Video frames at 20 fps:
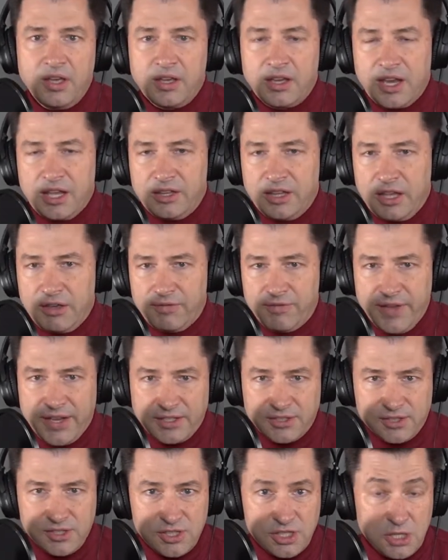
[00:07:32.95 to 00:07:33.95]
Can they affect
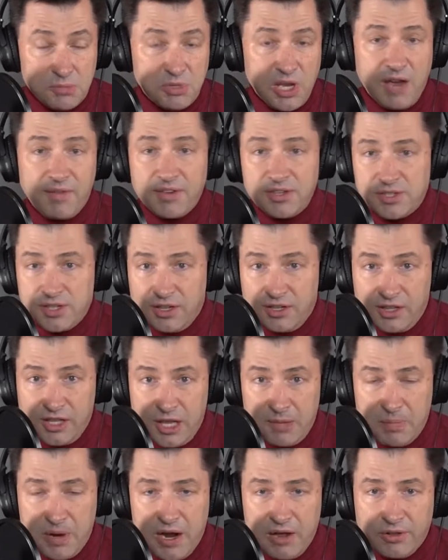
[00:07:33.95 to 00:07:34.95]
systems? Obviously, in the
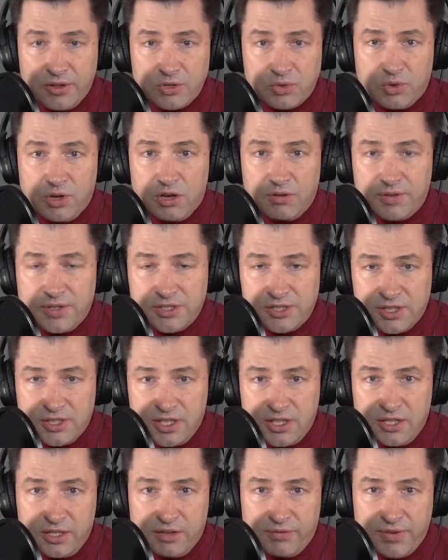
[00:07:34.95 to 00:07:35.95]
Apollo 12
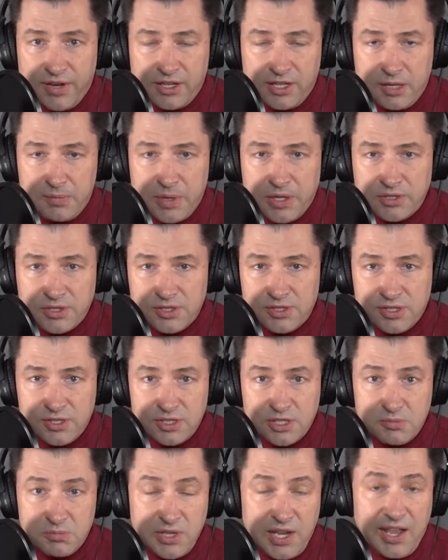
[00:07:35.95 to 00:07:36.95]
incident, it affected a bunch of
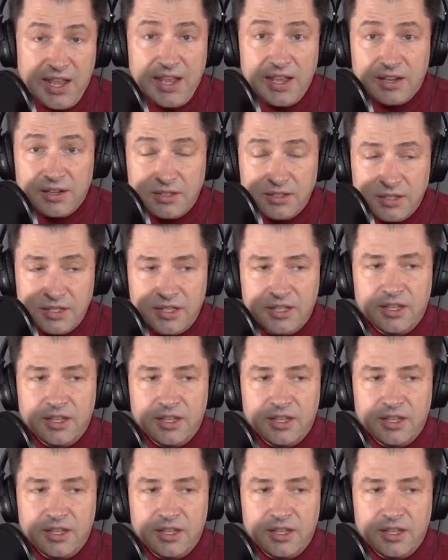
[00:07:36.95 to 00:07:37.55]
systems. And,